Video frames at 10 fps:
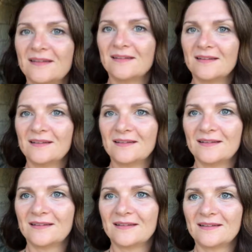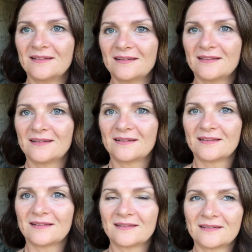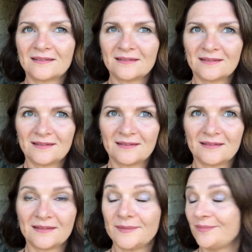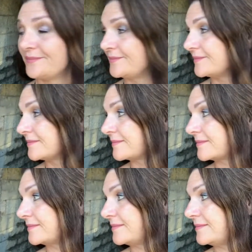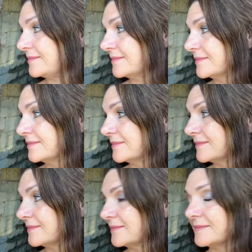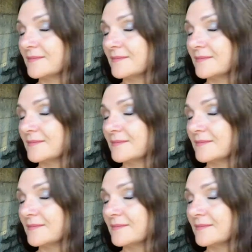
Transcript: The person shown says nothing.